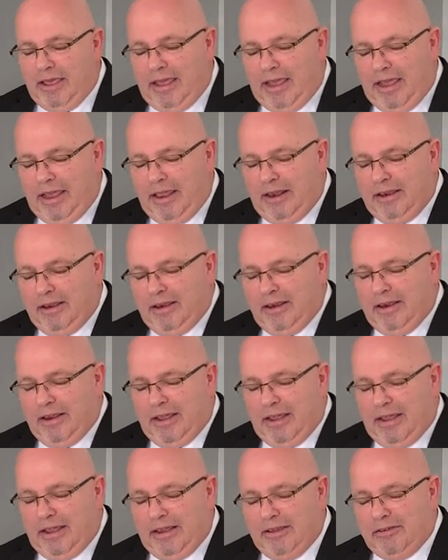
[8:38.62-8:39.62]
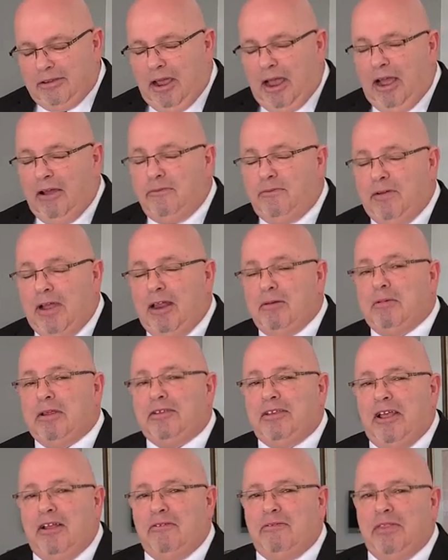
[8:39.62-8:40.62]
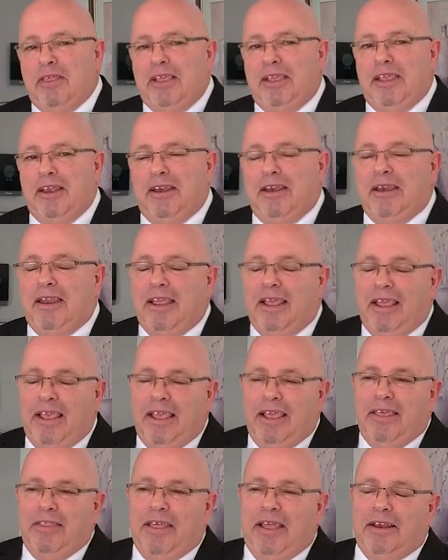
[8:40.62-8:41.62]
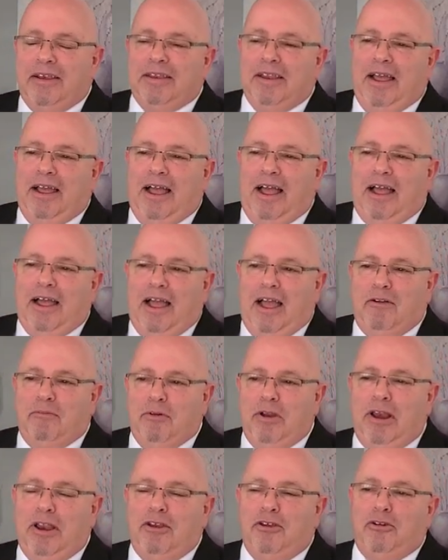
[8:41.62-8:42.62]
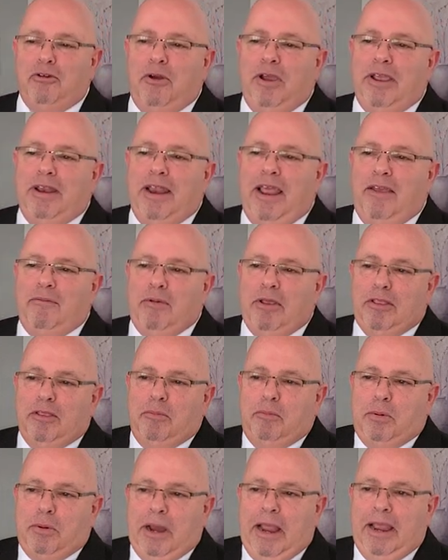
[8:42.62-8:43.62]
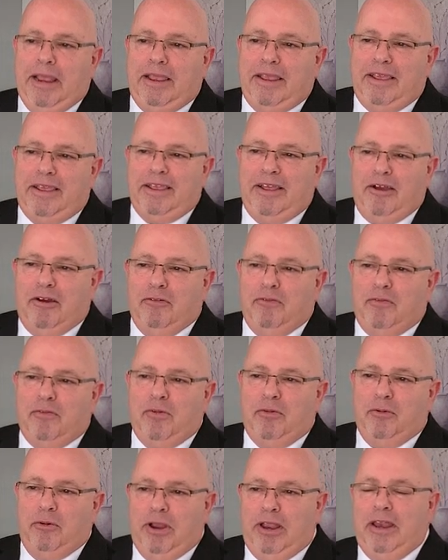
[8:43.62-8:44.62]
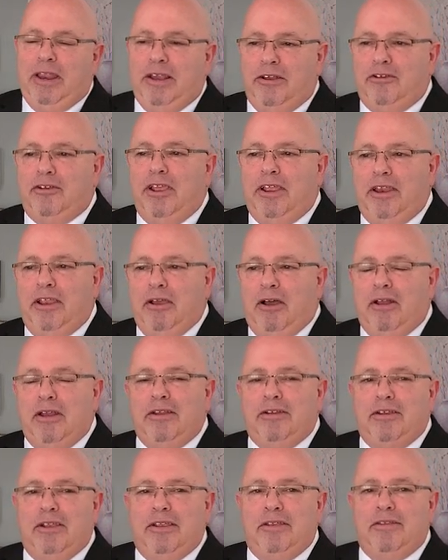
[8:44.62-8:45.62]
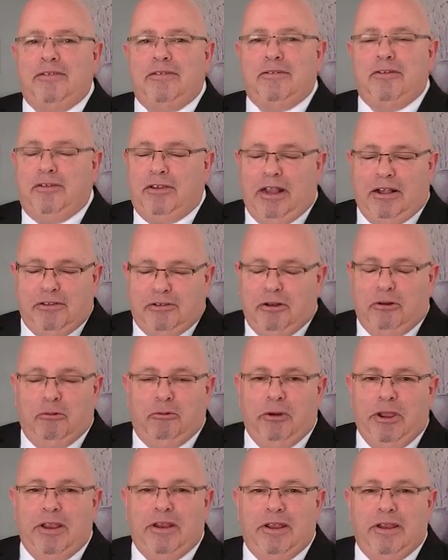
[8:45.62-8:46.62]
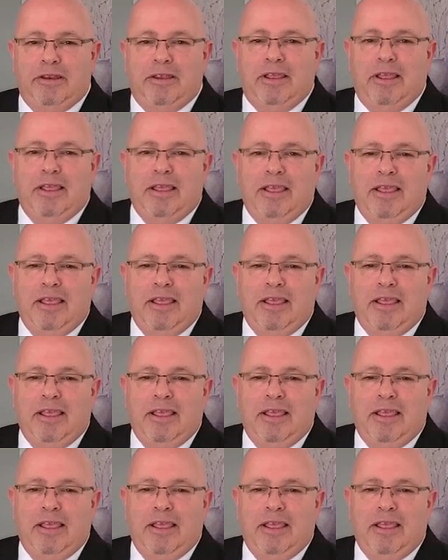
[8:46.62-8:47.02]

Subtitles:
And so I found myself thinking that I really enjoyed having the break of reading genealogies, because I still read it,